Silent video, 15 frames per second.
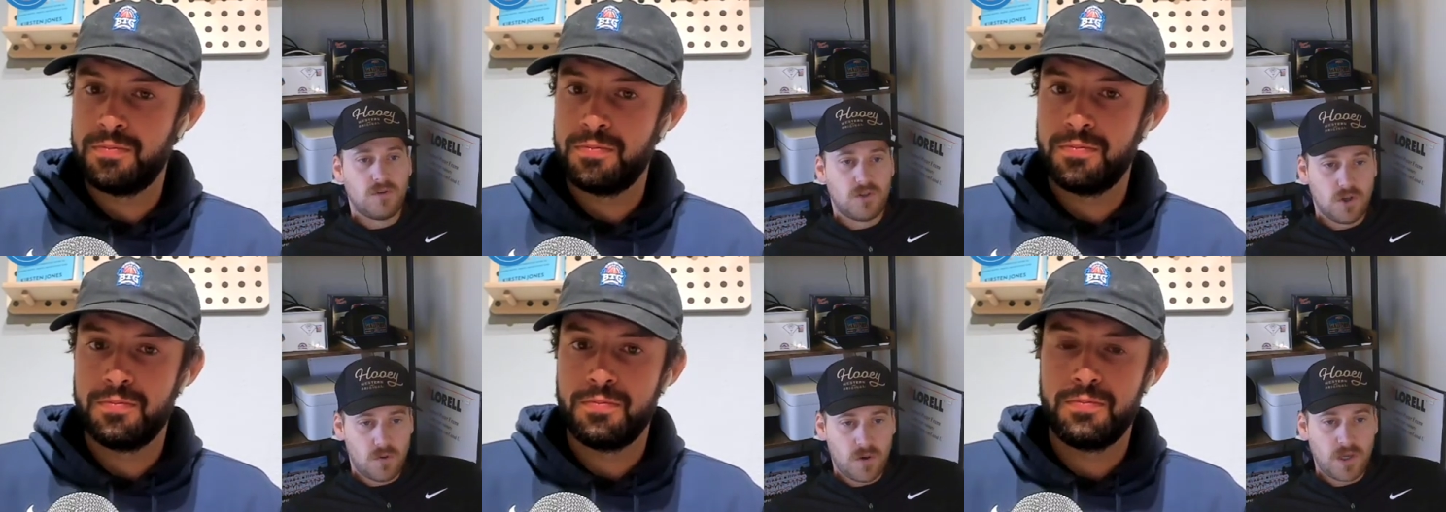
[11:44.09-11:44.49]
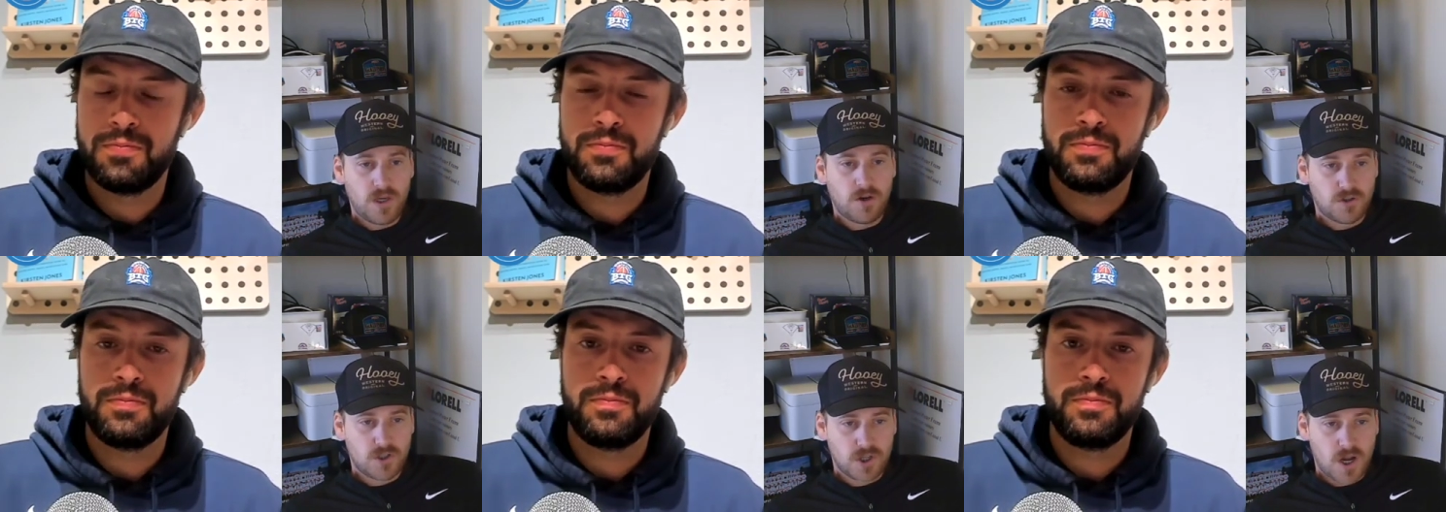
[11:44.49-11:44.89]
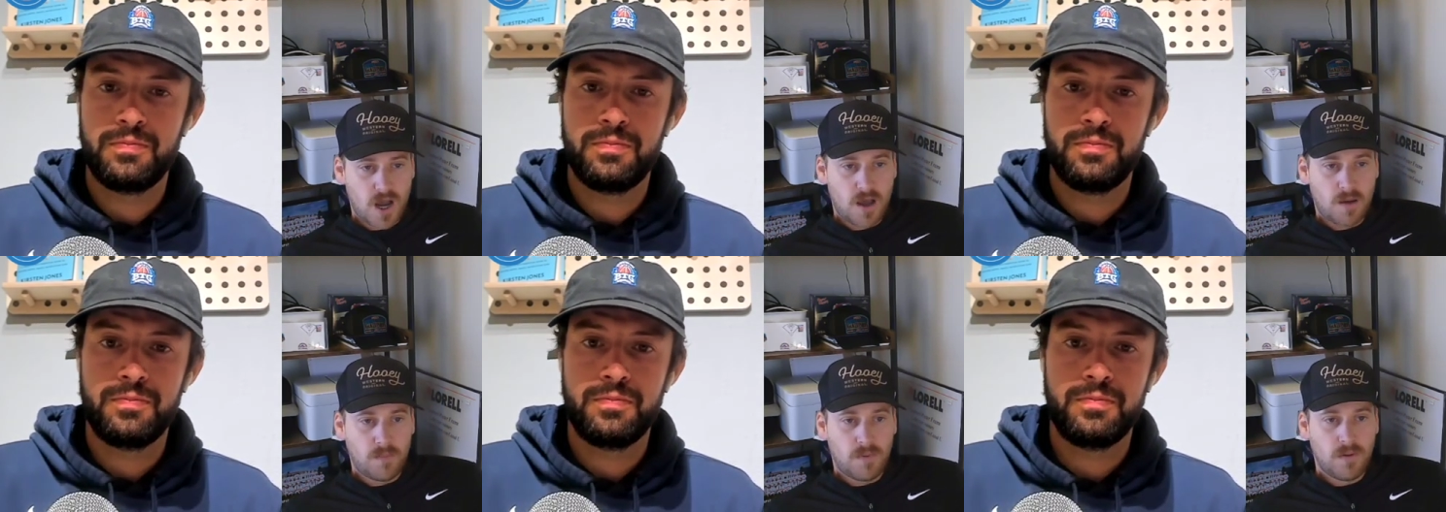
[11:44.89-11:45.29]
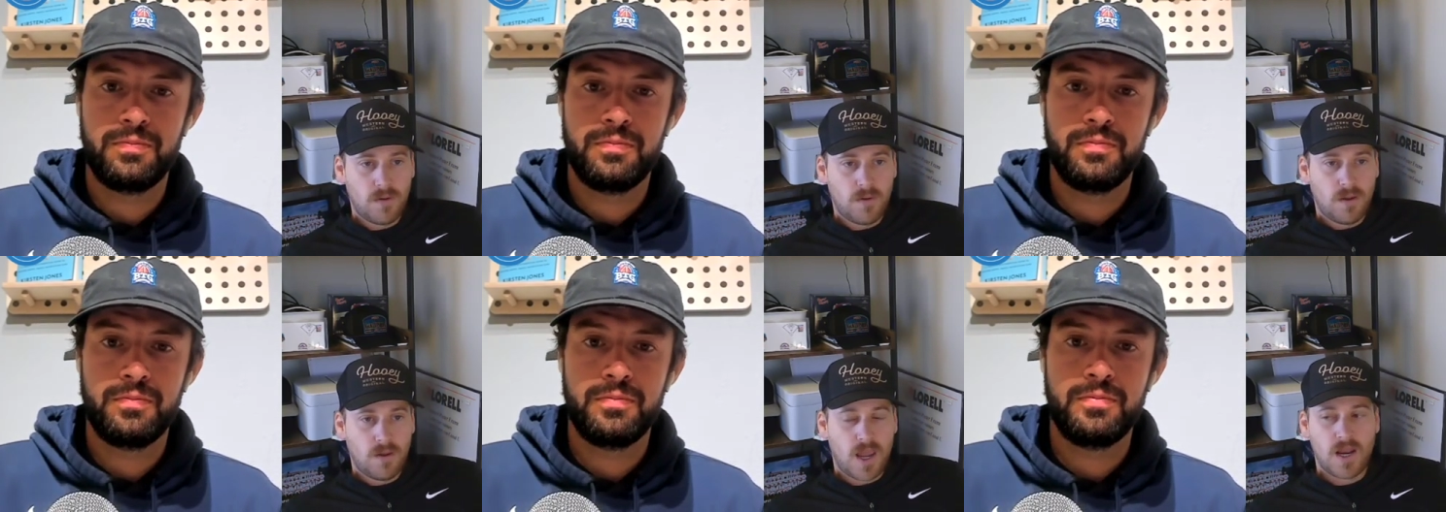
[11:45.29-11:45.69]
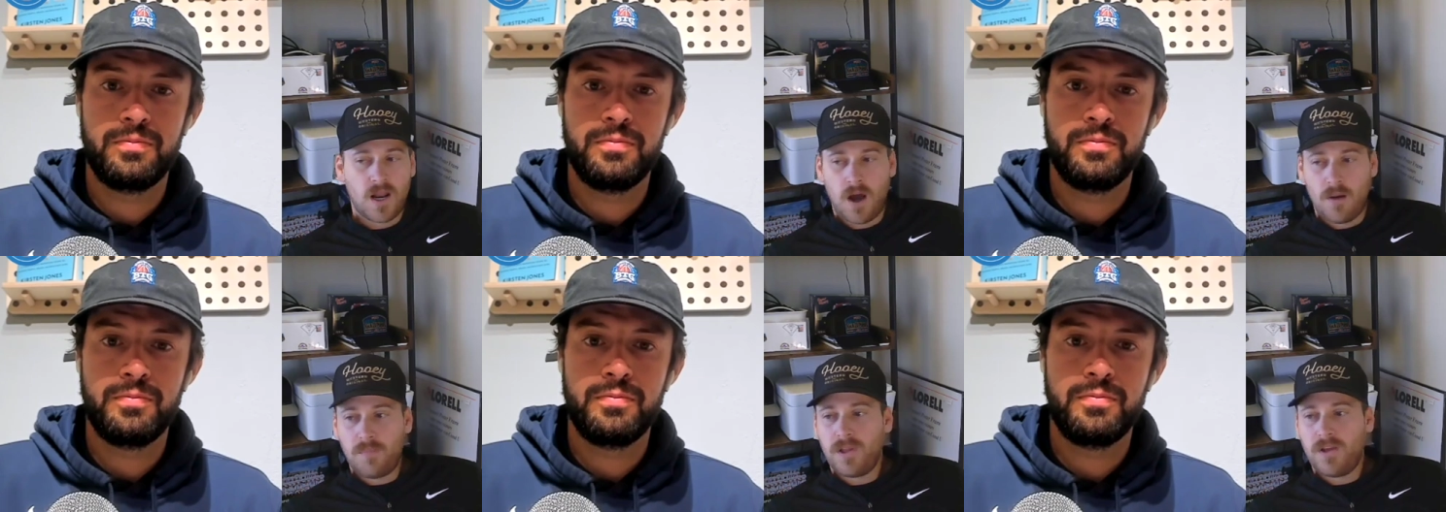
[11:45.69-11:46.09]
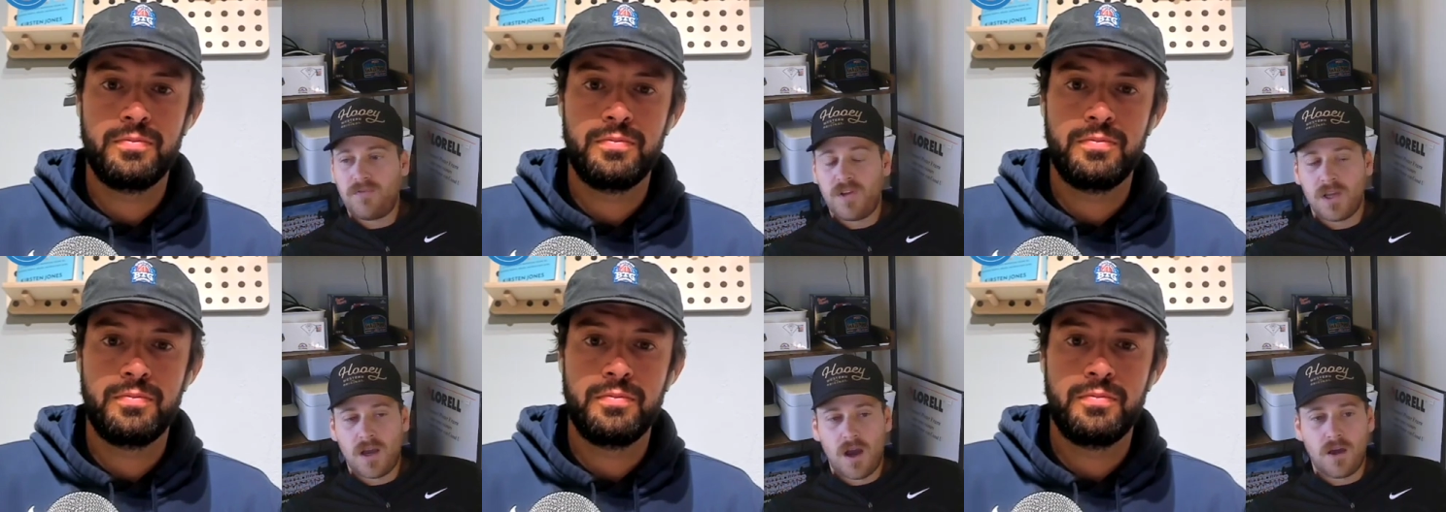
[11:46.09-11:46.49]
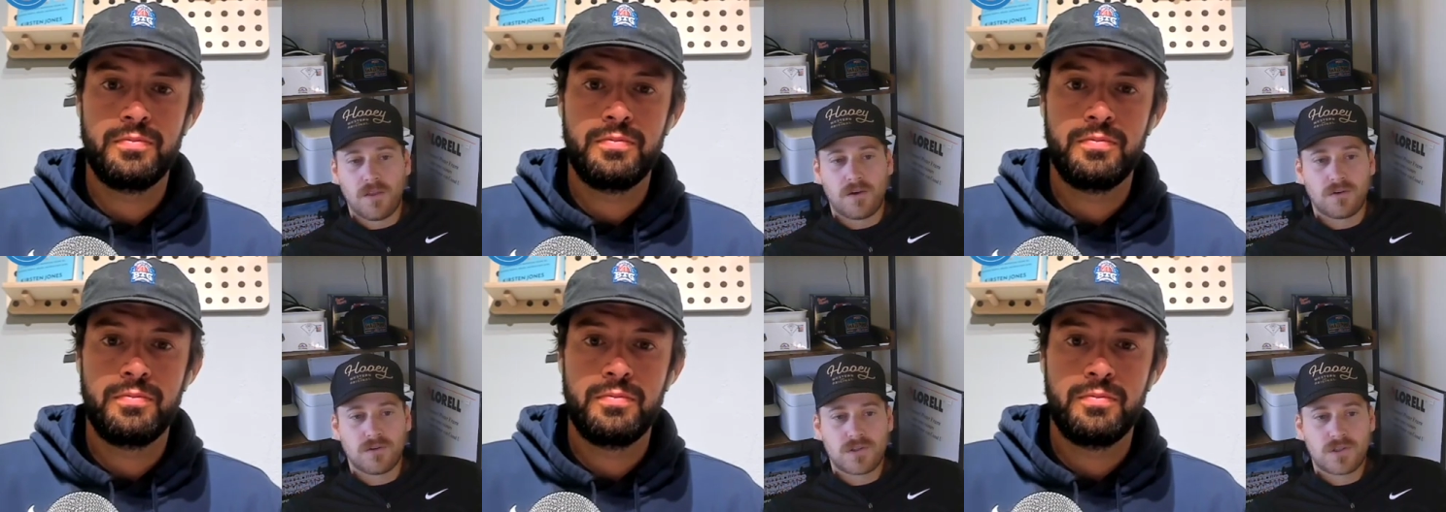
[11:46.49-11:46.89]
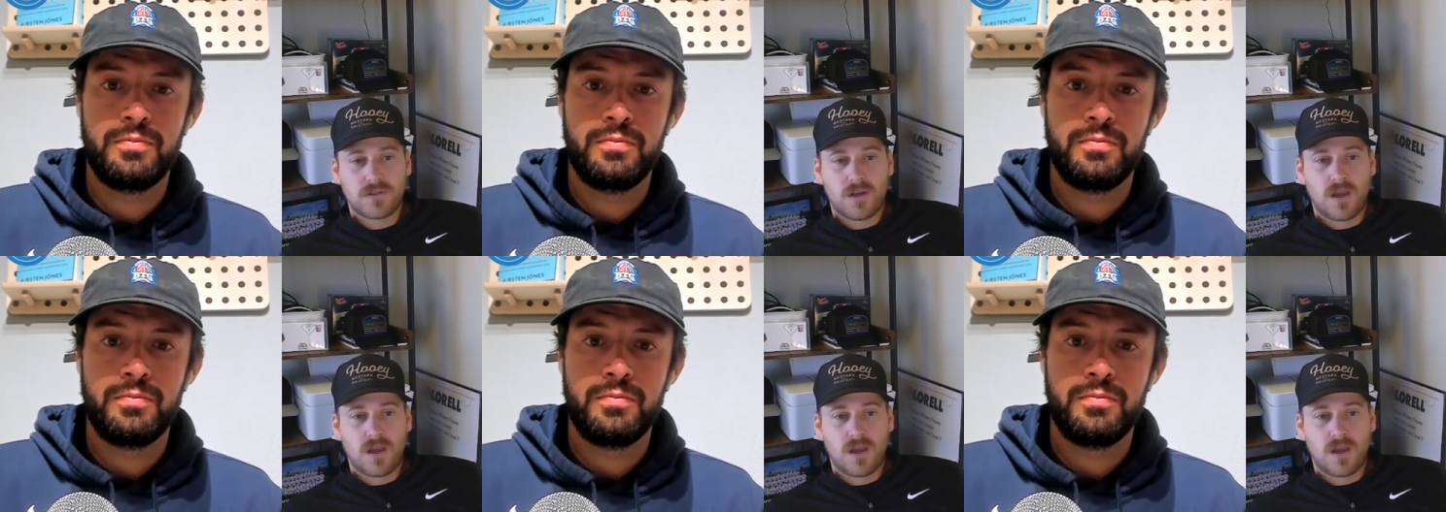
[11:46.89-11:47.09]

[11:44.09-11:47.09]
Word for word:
Speaker 1: doing your job and uplifting others.